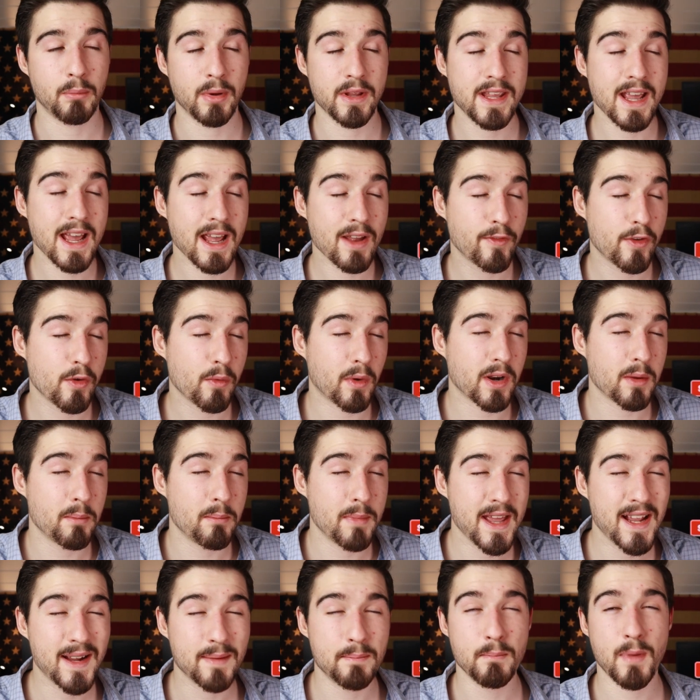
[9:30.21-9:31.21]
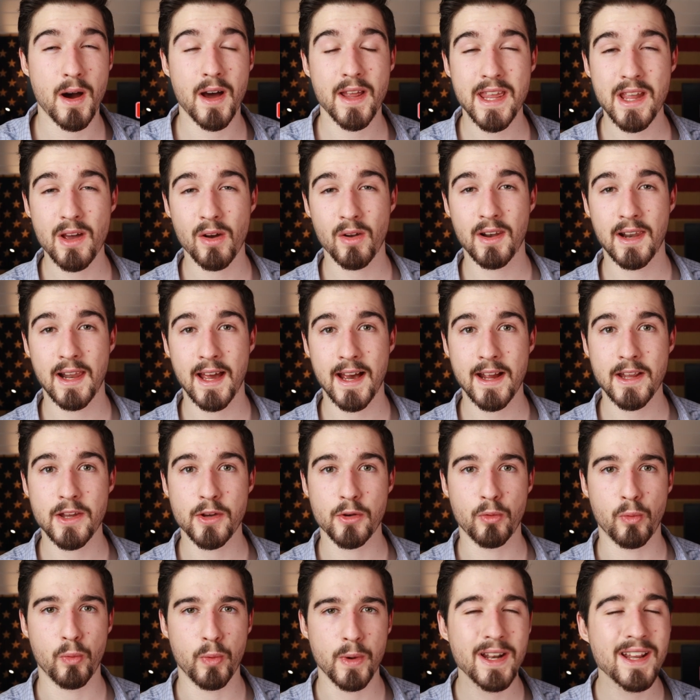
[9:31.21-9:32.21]
But yeah, if you want to make money online,
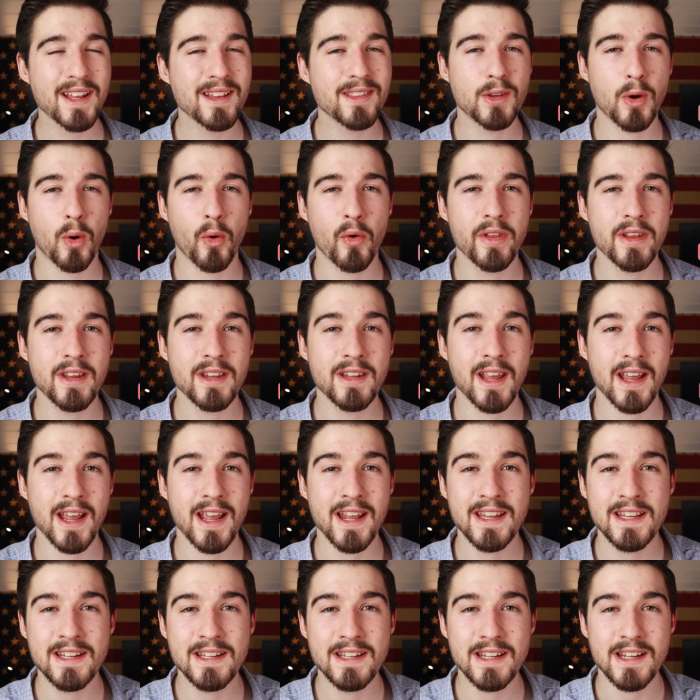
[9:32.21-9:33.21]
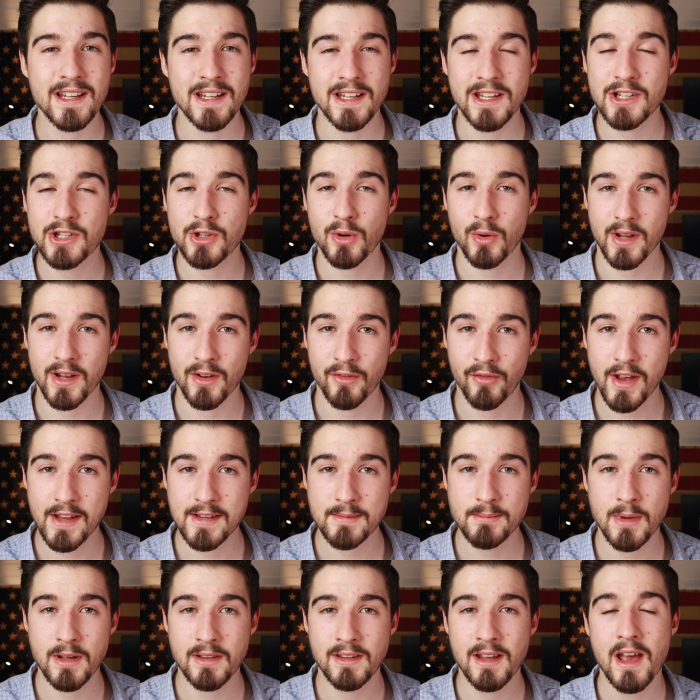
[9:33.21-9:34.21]
you really don't need any initial
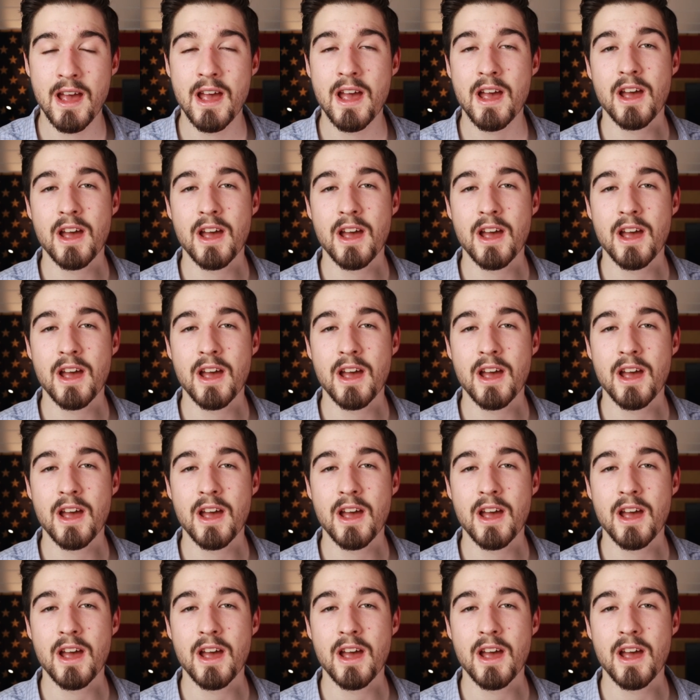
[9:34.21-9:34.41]
investment,